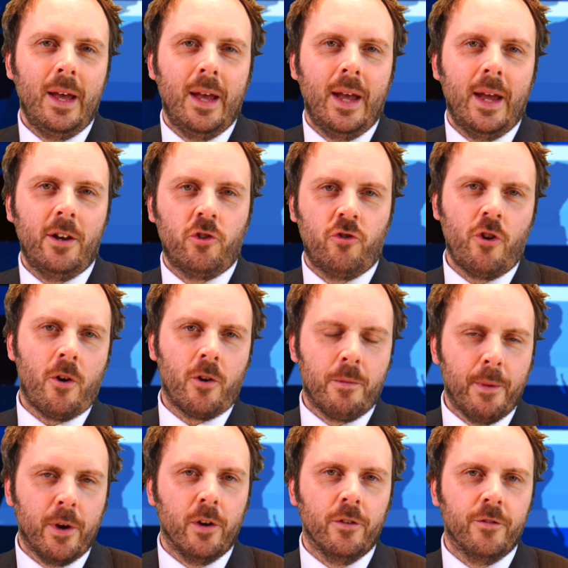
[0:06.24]
In a shock
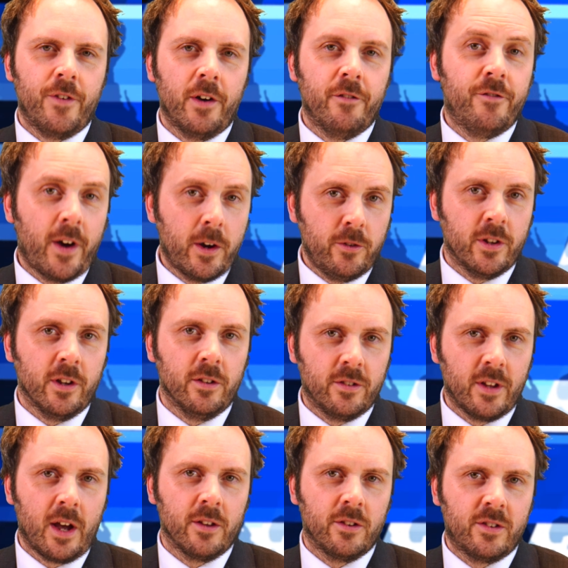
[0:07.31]
move, voters
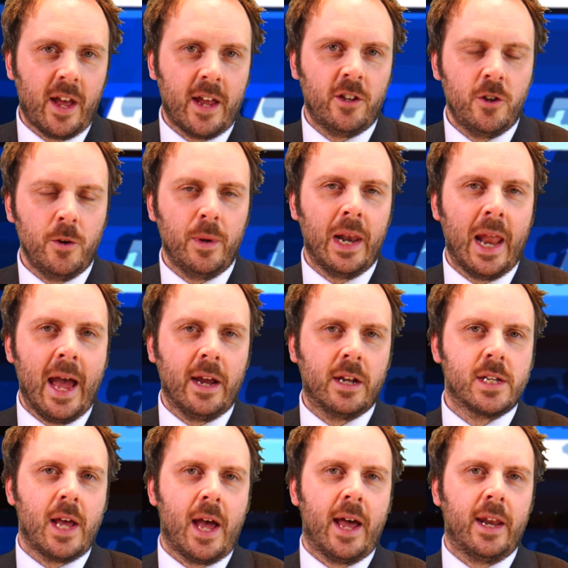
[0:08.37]
are set to
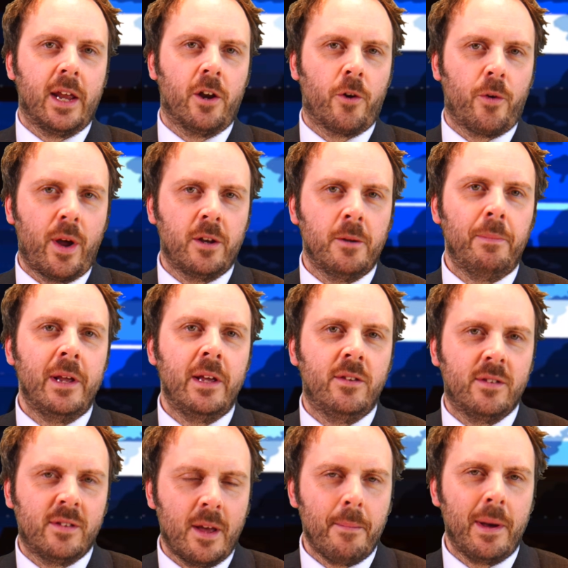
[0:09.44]
elect an incredibly
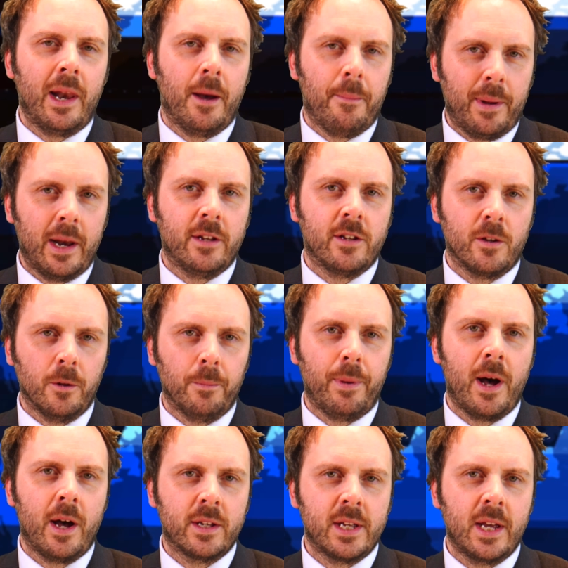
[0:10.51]
similar political
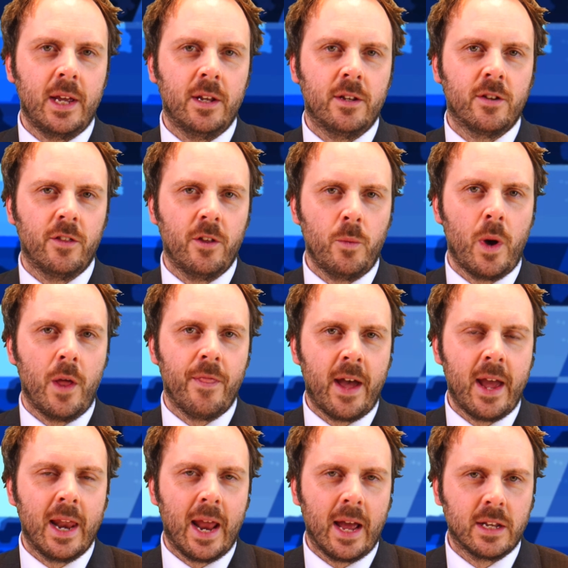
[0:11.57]
party to the one
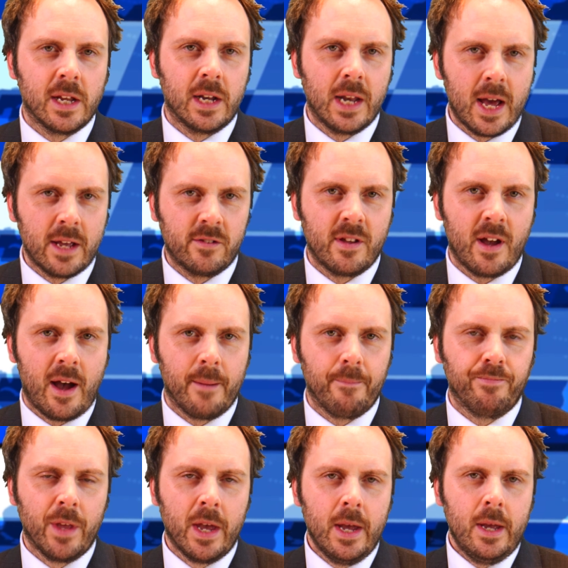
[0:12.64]
they elected last
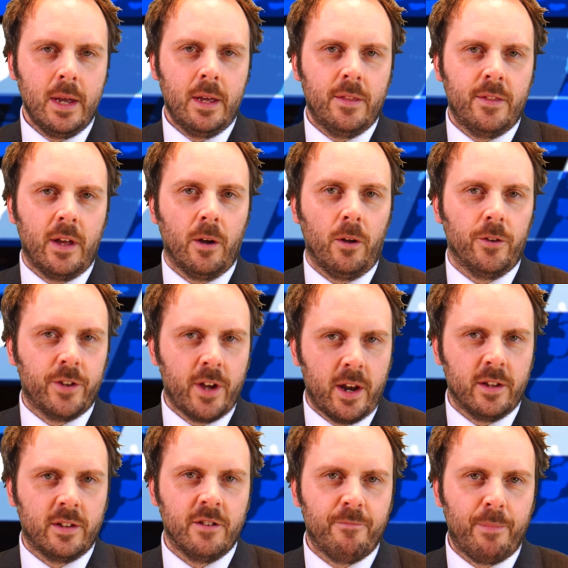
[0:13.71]
time. The
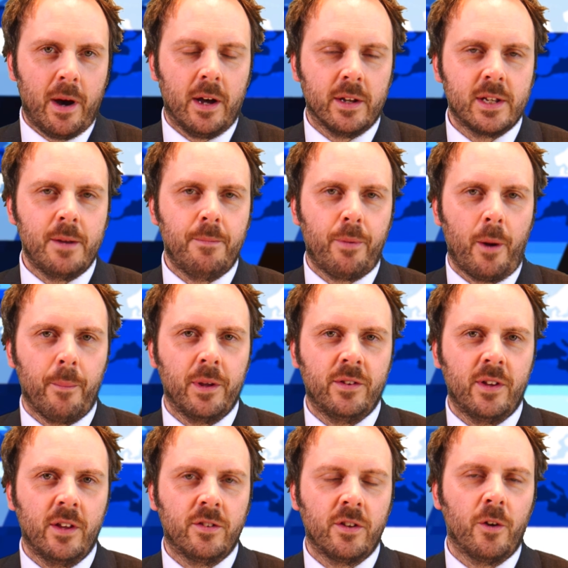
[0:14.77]
Alternative Party
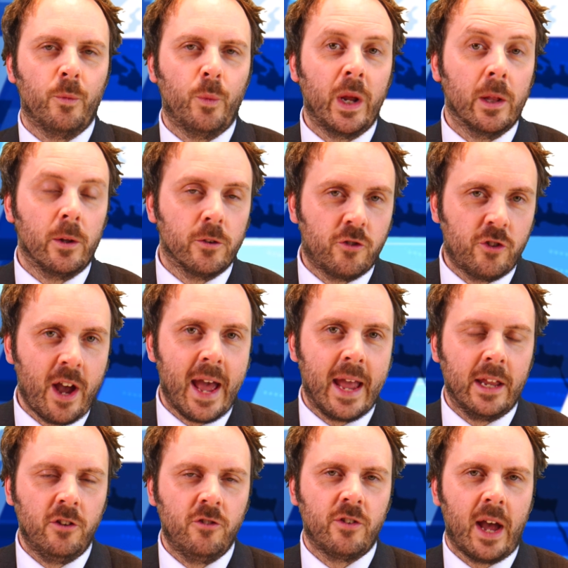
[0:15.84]
promises real
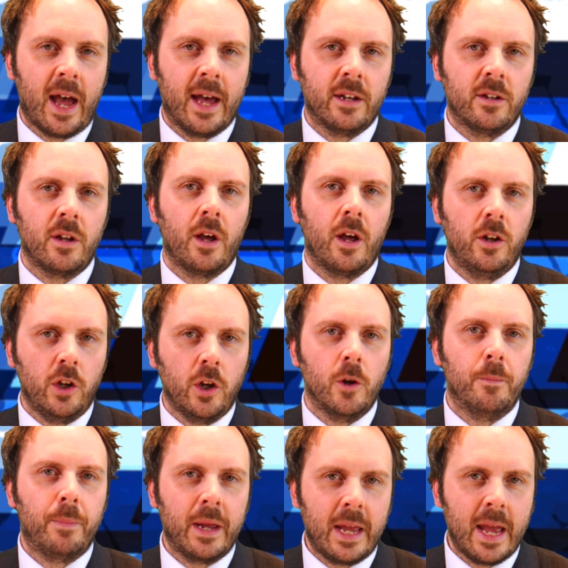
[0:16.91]
change and a new
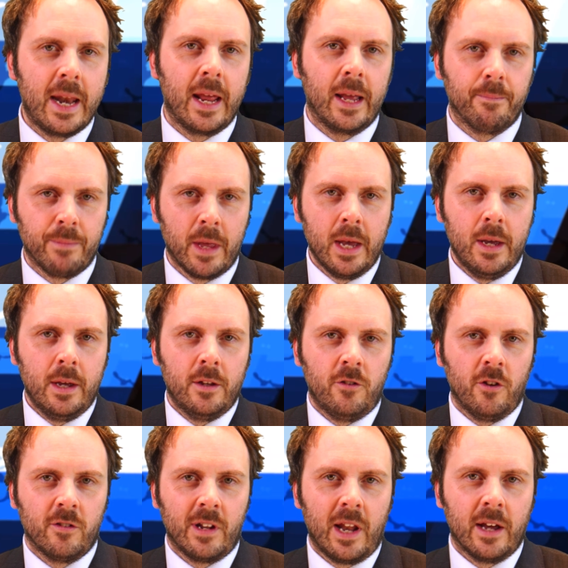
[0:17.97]
beginning,
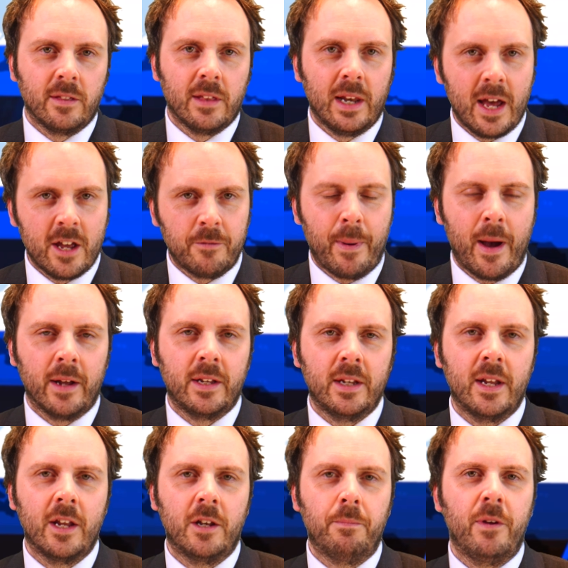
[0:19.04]
just like the last party
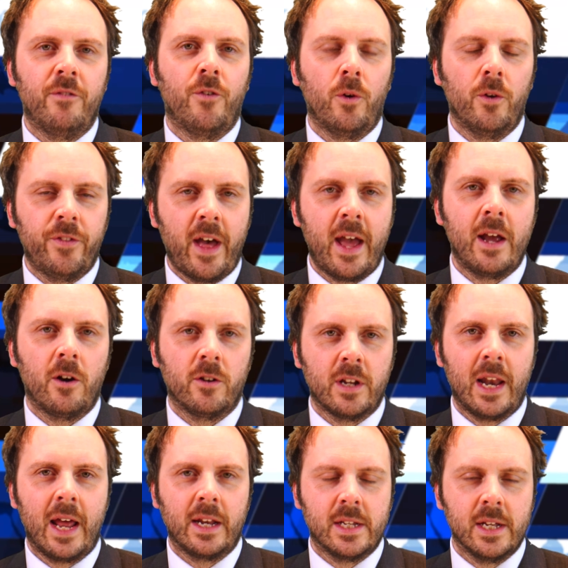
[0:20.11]
did before they got
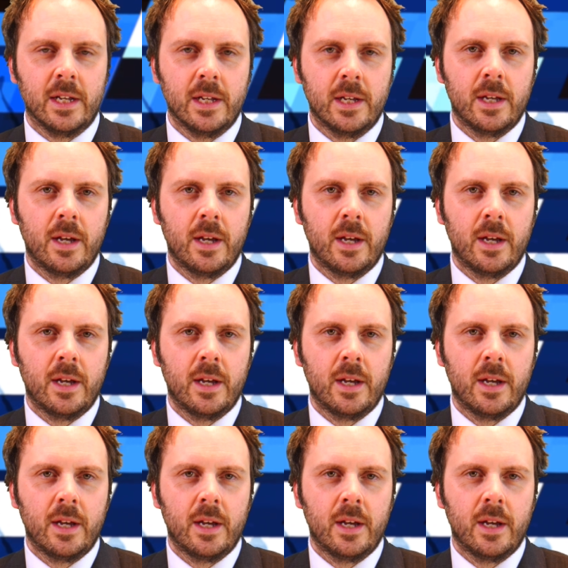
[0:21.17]
elected.